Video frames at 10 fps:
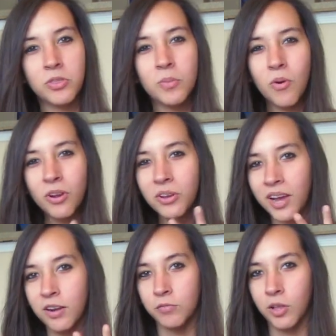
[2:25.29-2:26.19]
but the more you
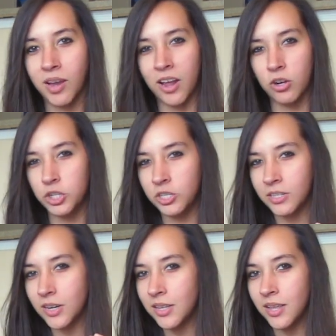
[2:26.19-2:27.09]
kind of look at her, she's
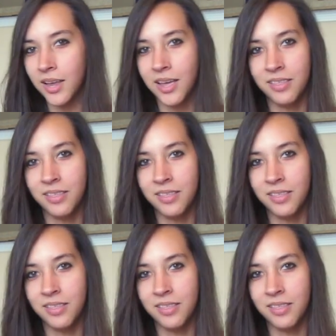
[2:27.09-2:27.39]
got